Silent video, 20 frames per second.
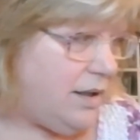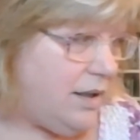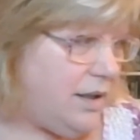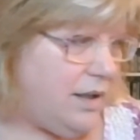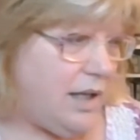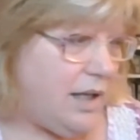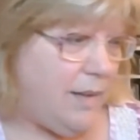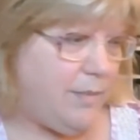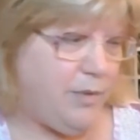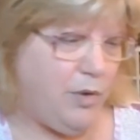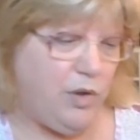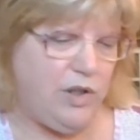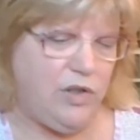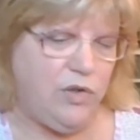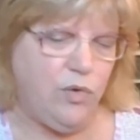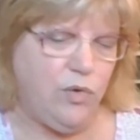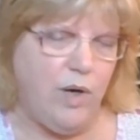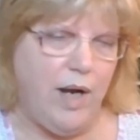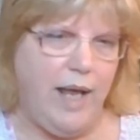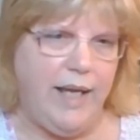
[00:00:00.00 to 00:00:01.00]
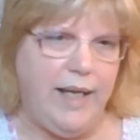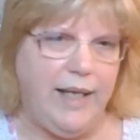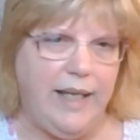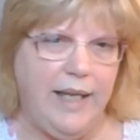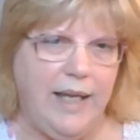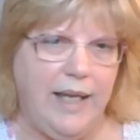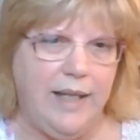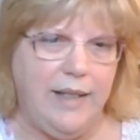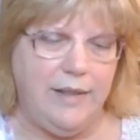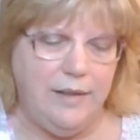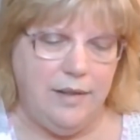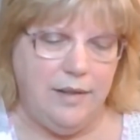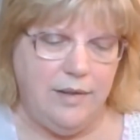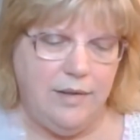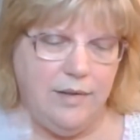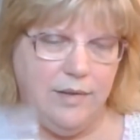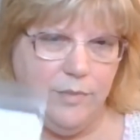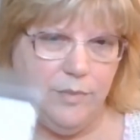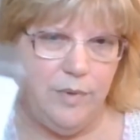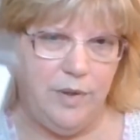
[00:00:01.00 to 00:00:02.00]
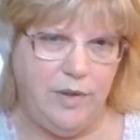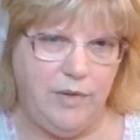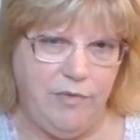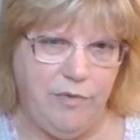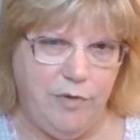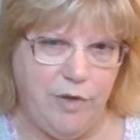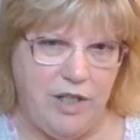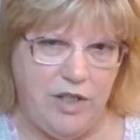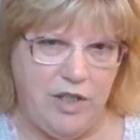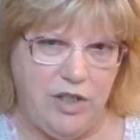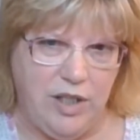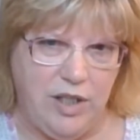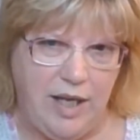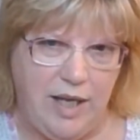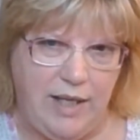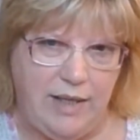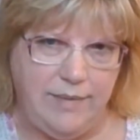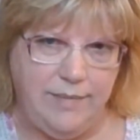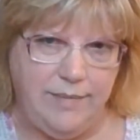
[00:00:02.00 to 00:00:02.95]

I'm going to try again with Fresh Cut.